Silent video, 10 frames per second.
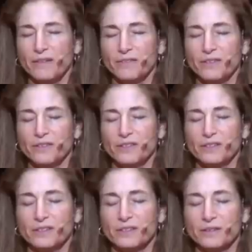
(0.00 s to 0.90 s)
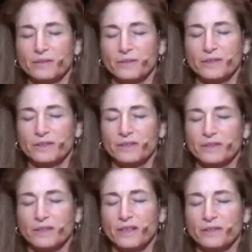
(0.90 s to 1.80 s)
refuge has,
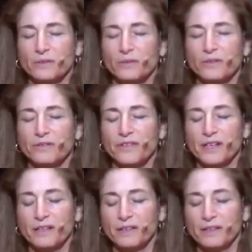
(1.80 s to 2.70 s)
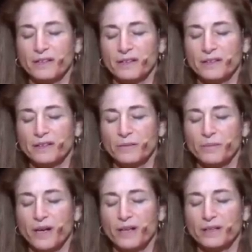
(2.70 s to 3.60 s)
has got the word faith in it. The, in
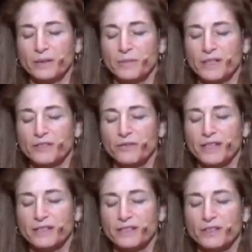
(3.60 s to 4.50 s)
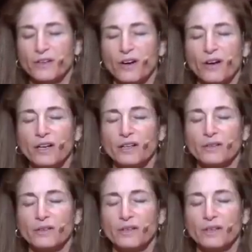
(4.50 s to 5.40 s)
Pali means resting your heart
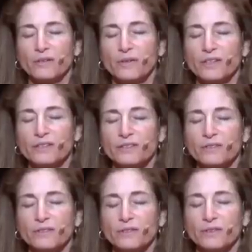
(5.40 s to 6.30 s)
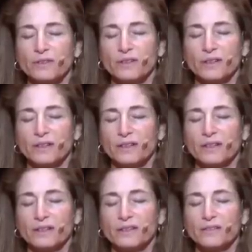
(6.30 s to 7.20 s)
in what is true.
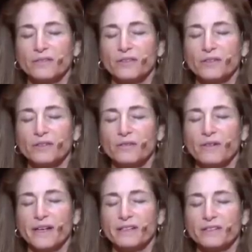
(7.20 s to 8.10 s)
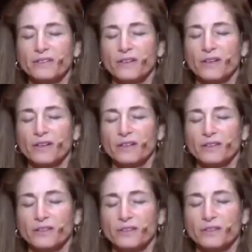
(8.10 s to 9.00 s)
See if you can rest your heart
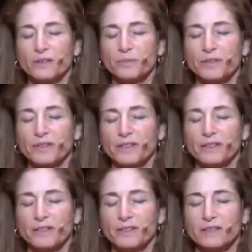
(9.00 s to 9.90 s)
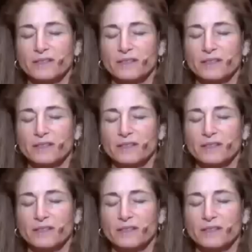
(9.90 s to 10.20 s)
in your experience.